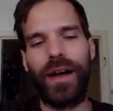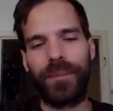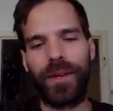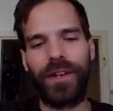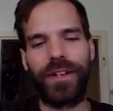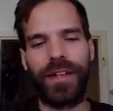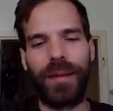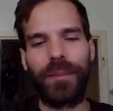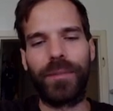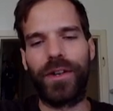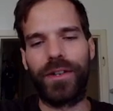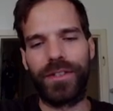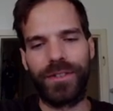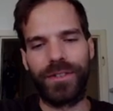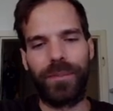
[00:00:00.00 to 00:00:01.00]
gonna I'm gonna
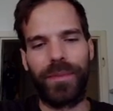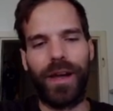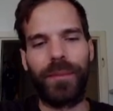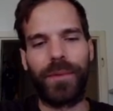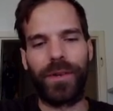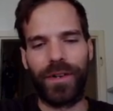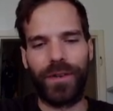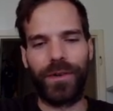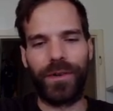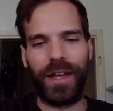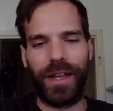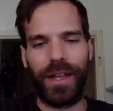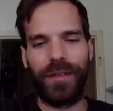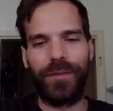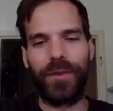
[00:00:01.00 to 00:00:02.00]
stop now. I'm gonna okay
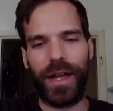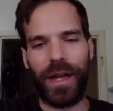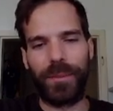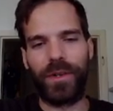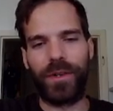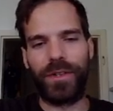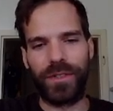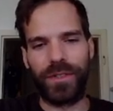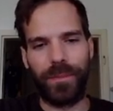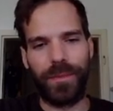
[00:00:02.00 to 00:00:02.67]
okay I'm gonna stop.